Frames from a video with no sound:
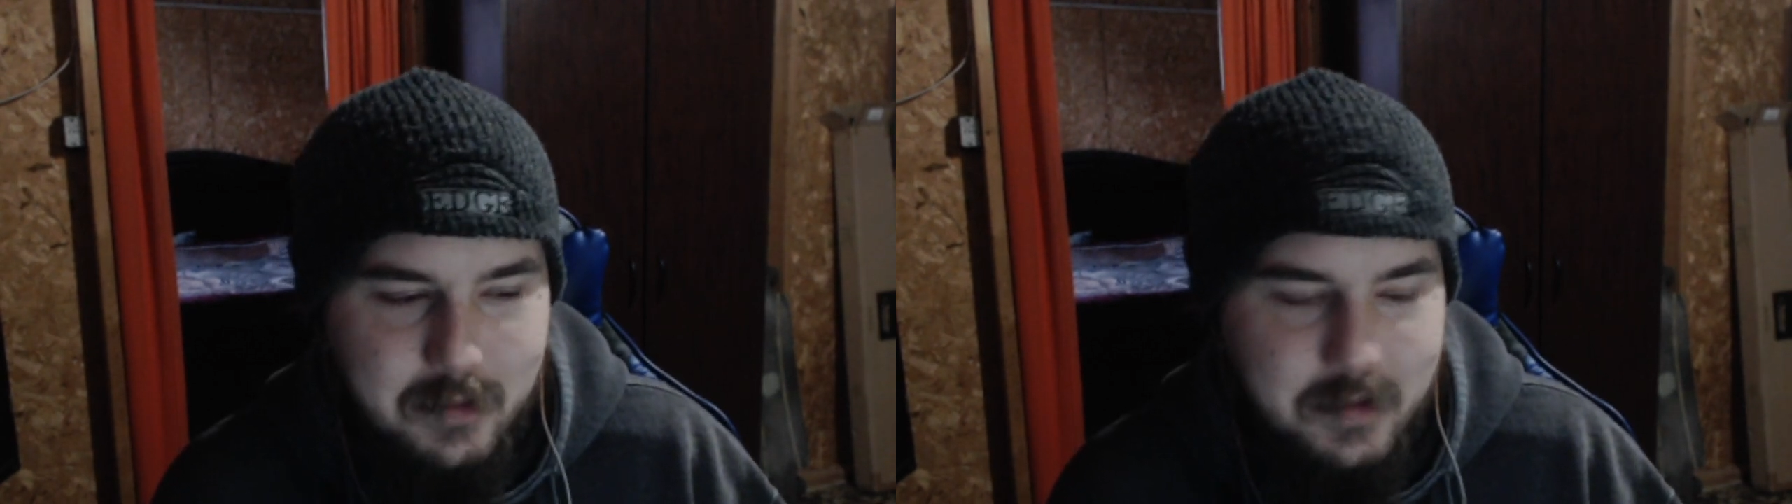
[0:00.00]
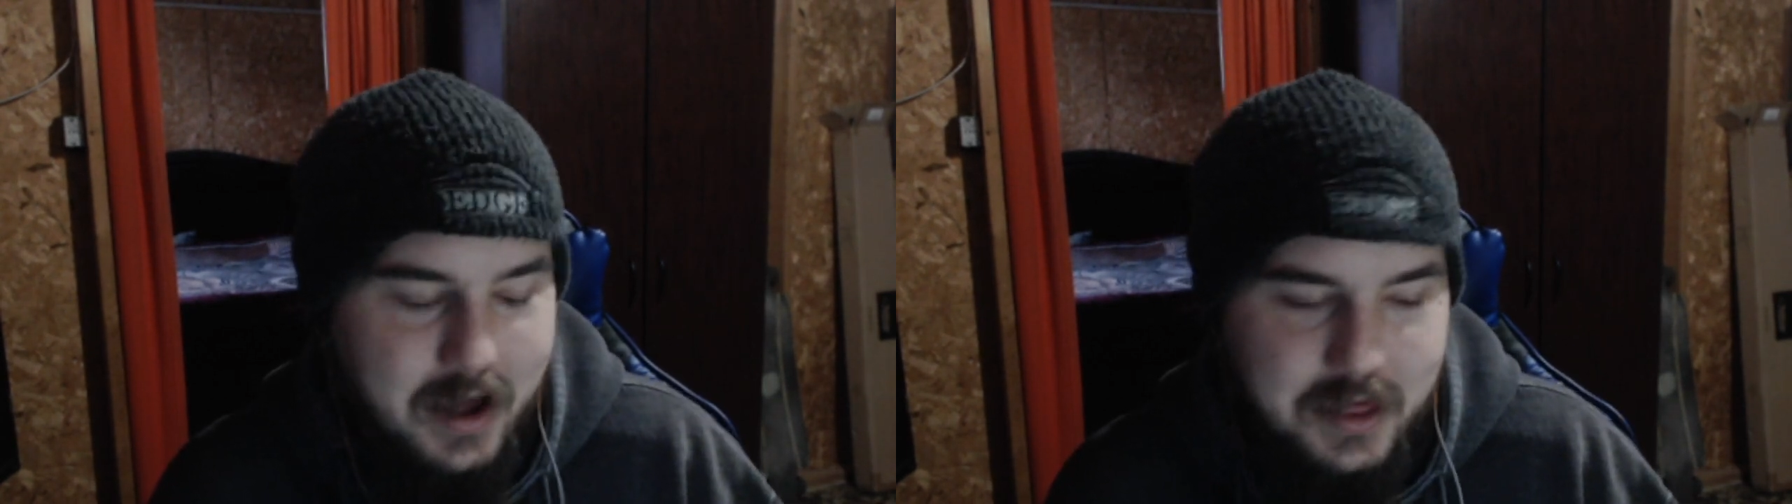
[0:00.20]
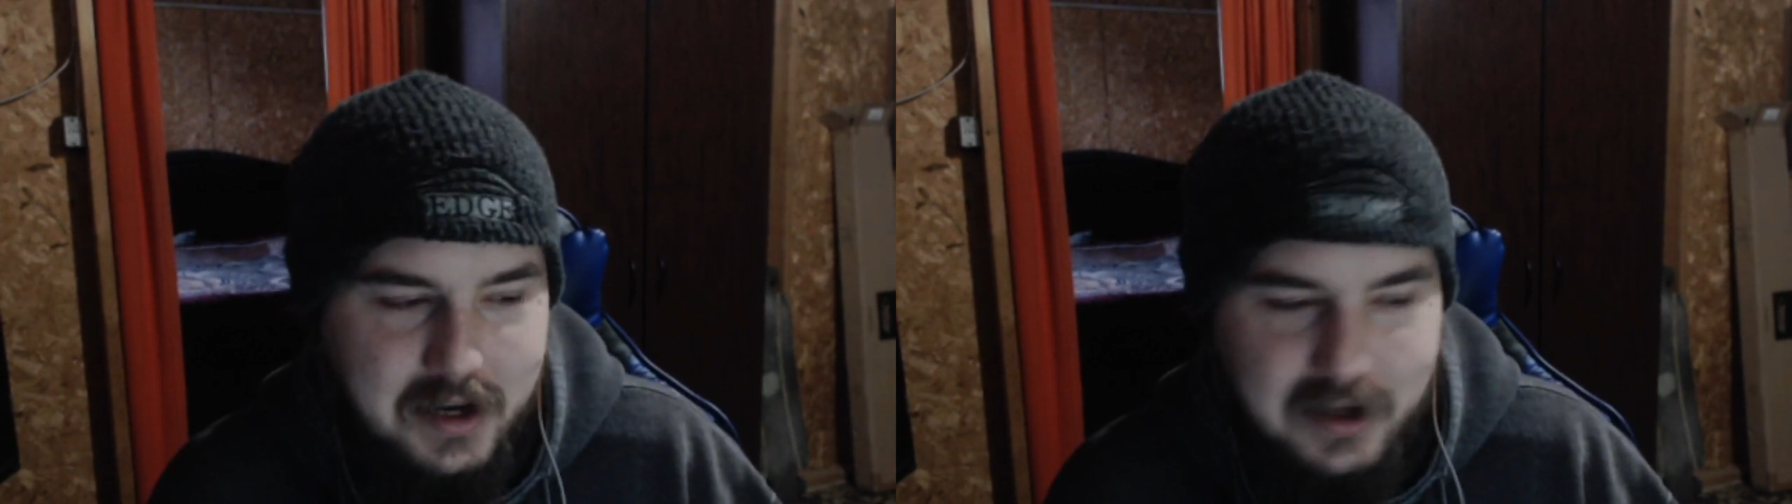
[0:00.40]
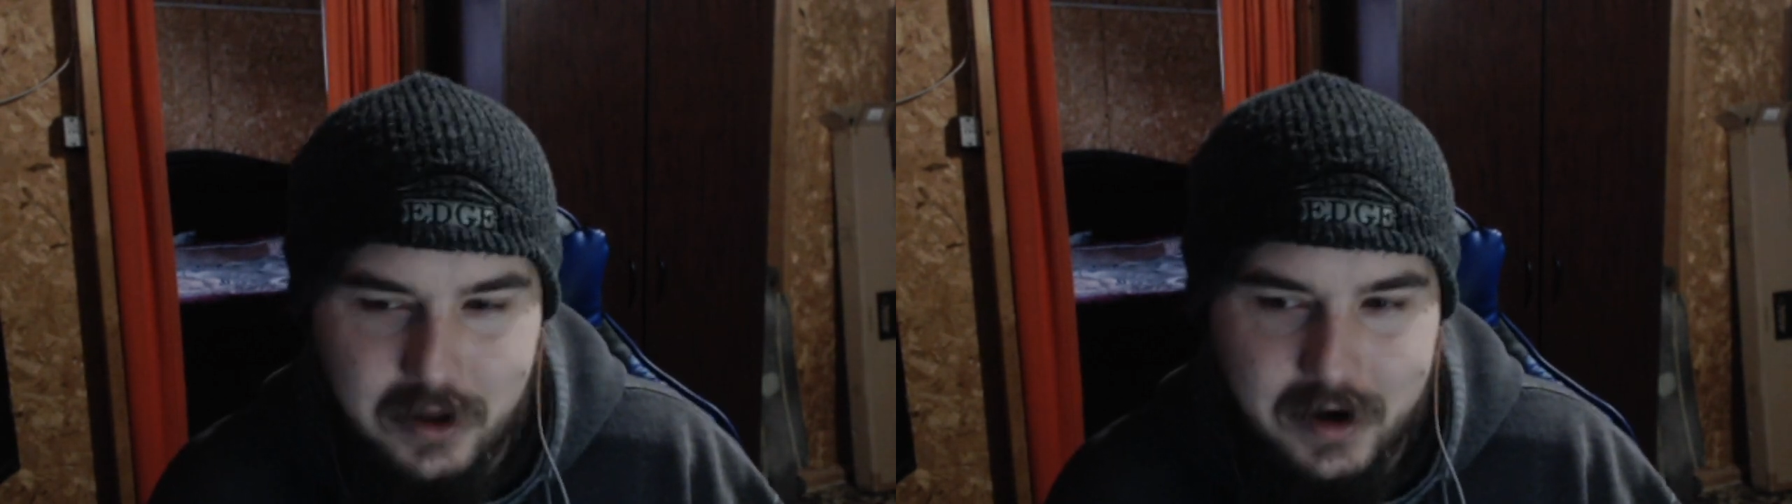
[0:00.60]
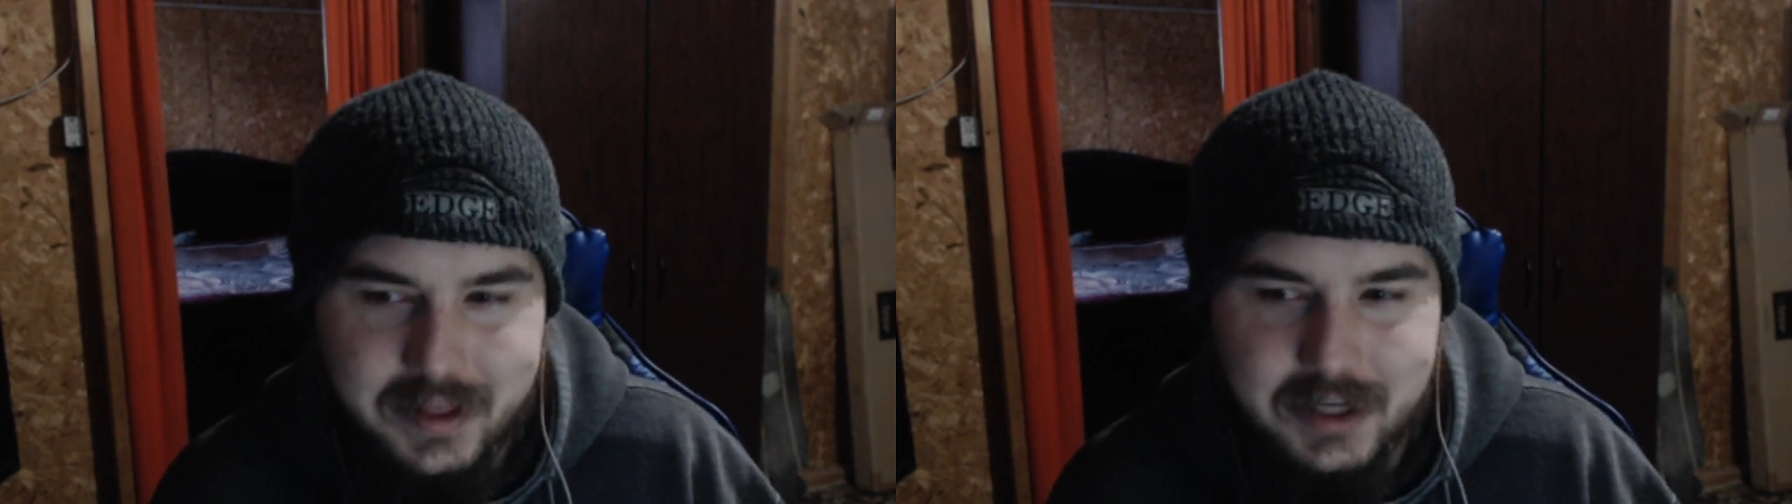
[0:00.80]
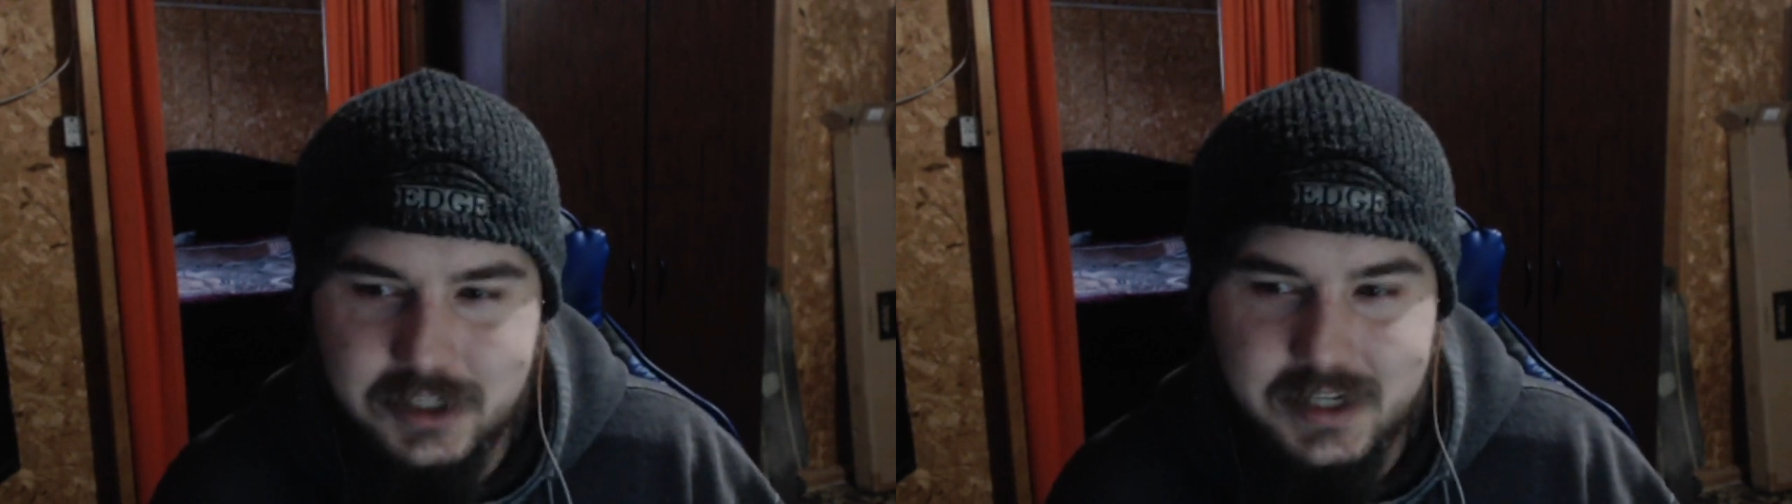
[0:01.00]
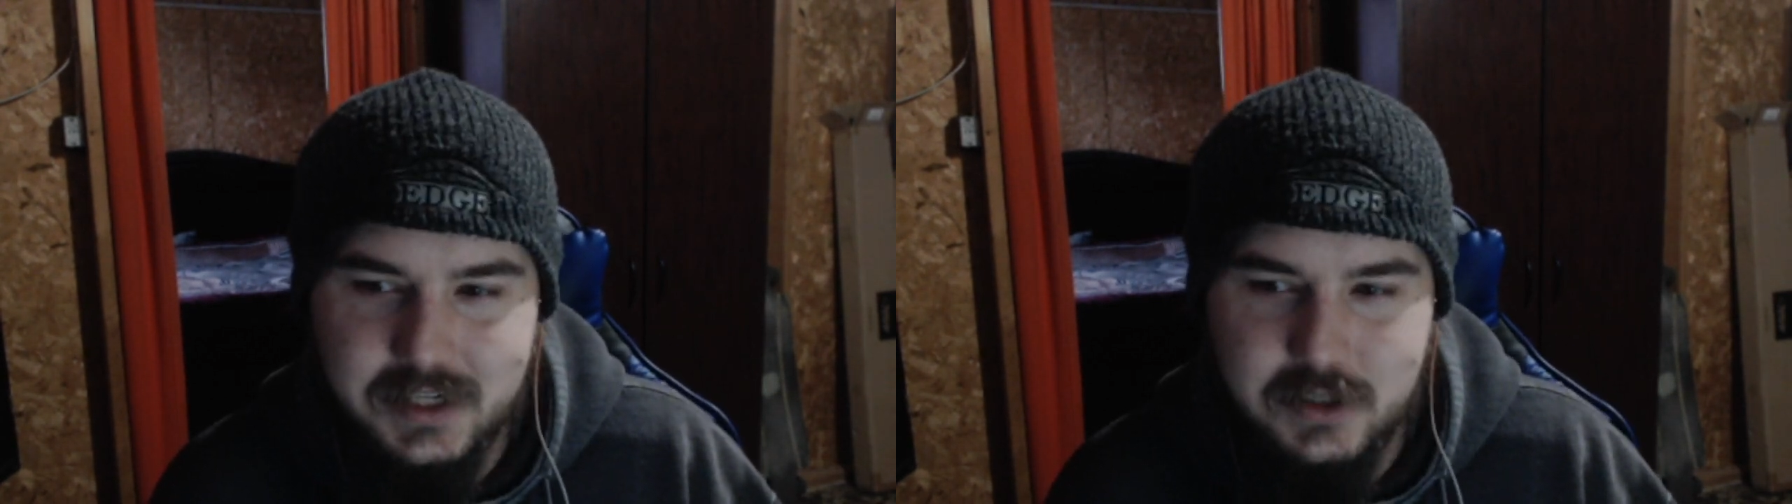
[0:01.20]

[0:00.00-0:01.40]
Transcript: but I think a lot of that just has